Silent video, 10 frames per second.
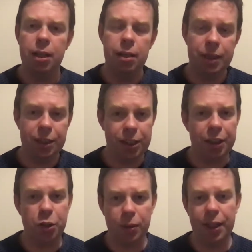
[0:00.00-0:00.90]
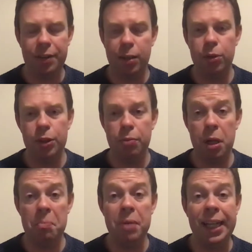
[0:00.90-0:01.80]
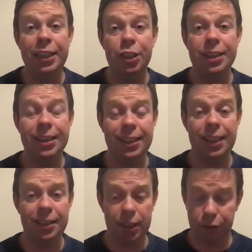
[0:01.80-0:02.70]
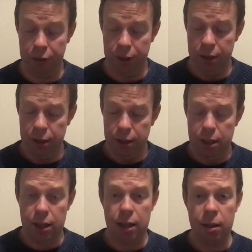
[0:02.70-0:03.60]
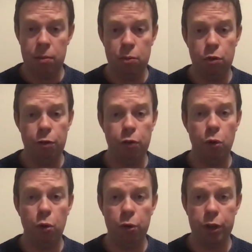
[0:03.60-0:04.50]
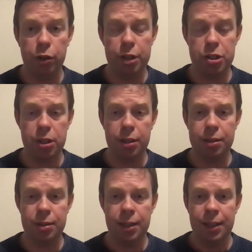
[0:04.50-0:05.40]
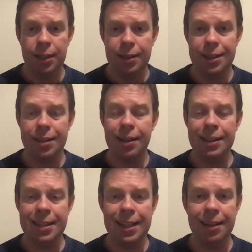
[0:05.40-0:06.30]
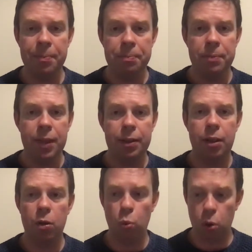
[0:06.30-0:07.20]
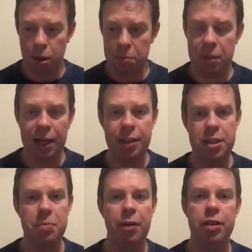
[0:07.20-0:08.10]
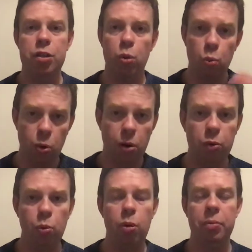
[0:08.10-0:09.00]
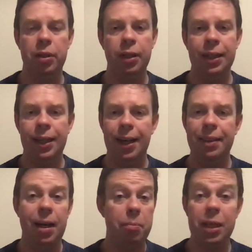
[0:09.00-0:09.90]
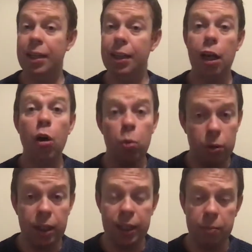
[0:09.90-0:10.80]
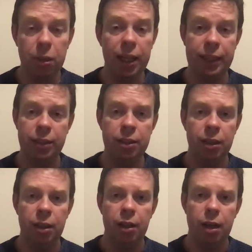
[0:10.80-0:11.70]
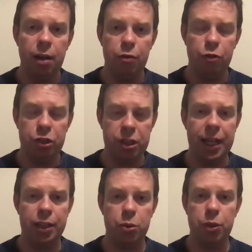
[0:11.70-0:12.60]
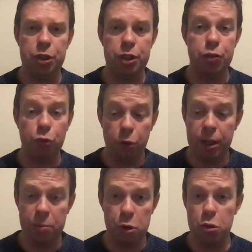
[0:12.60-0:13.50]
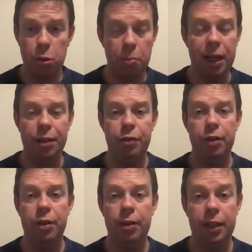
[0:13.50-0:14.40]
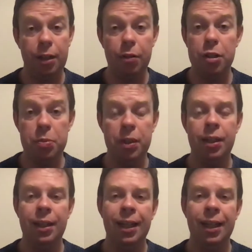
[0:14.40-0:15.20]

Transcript: Uh, the sexual ethic was a, a major distinctive um, for the Christians. This idea that one man is married to one woman and that being the only place um, for sex, which is for their mutual benefit, their encouragement,